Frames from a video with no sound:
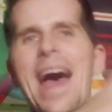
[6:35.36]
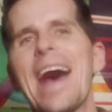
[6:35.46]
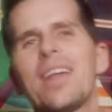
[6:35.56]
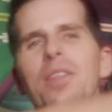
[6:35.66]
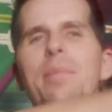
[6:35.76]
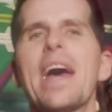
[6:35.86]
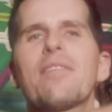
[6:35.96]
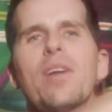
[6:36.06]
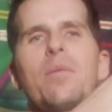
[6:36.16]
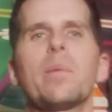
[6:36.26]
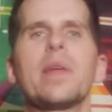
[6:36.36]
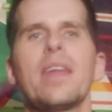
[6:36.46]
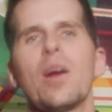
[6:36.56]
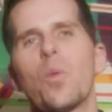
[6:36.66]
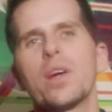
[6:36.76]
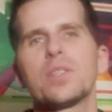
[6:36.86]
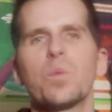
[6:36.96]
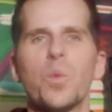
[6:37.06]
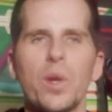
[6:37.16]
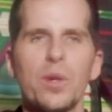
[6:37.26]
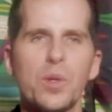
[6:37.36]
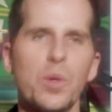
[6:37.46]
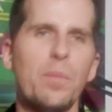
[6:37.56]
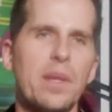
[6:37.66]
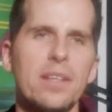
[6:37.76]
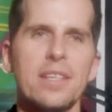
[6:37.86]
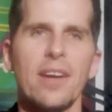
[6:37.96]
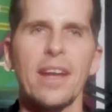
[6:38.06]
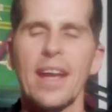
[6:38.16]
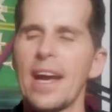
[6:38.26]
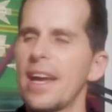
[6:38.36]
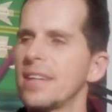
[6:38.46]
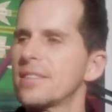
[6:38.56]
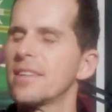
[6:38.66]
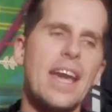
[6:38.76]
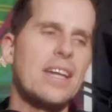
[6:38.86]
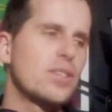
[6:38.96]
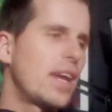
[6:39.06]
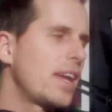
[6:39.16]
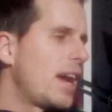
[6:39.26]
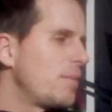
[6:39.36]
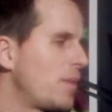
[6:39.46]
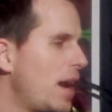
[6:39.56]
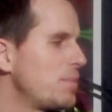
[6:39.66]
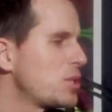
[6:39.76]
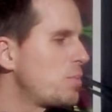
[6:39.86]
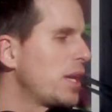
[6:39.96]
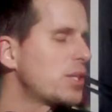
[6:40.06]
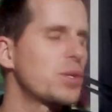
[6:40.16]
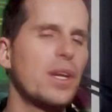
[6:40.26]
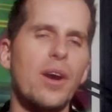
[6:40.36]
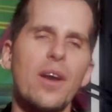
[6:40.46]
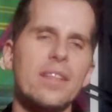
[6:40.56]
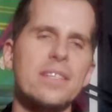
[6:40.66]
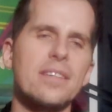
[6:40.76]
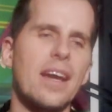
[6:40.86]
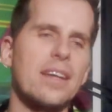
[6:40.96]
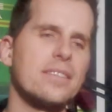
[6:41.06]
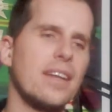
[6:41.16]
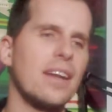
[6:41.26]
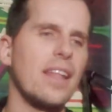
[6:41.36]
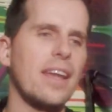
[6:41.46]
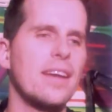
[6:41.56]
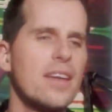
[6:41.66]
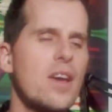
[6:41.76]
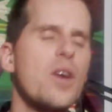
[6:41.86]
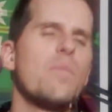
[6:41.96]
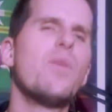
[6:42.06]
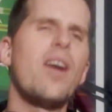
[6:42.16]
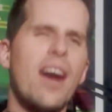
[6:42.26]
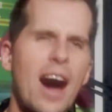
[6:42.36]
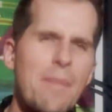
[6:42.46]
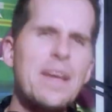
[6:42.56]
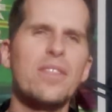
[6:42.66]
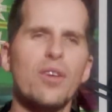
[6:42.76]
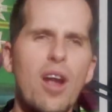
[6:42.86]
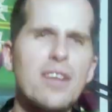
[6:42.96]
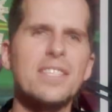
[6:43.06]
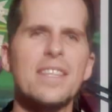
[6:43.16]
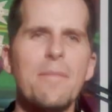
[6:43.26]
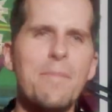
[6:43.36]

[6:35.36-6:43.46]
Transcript: pat on the back for everyone there. We're some real cool military guys. Yeah, so I'm just picturing all these guys there like, Muhammad throws the